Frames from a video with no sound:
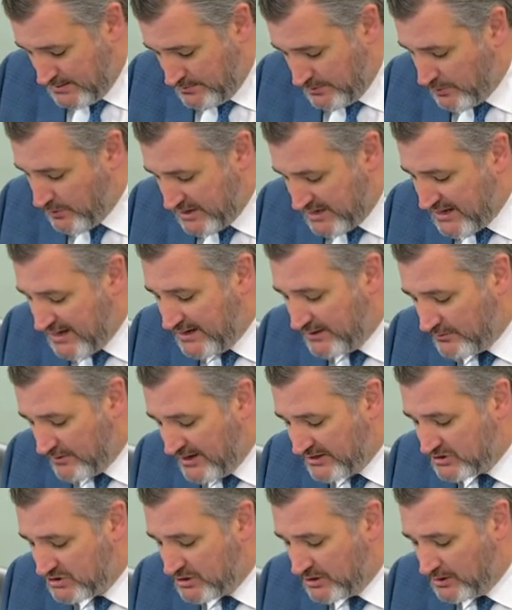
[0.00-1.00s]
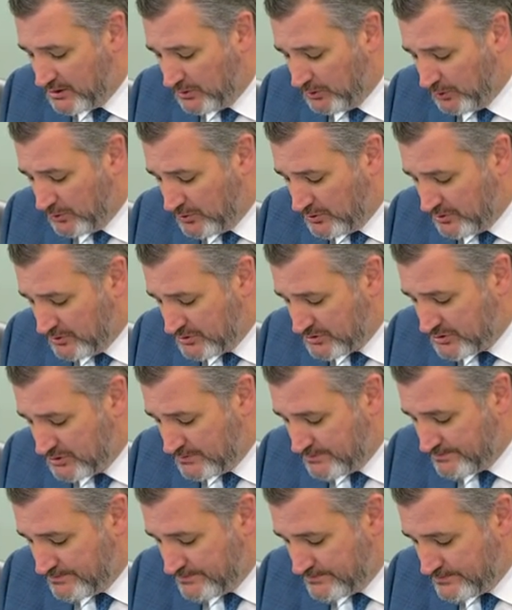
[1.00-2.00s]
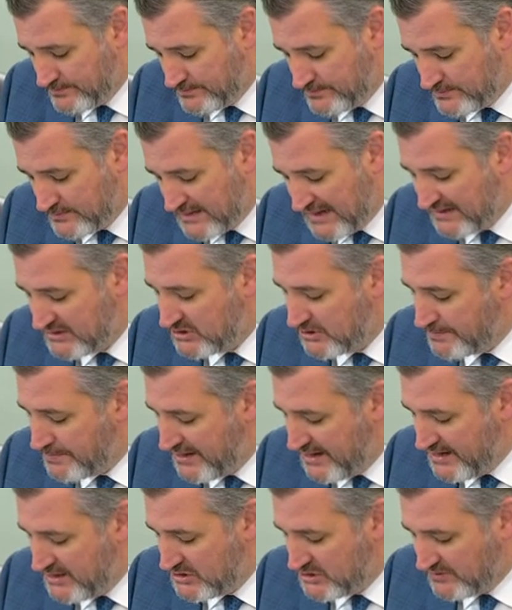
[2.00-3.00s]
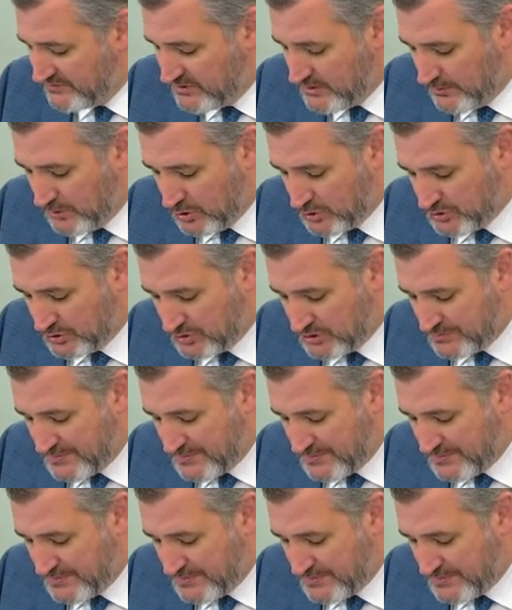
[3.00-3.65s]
But we can't rest on our laurels. As the pace of commercial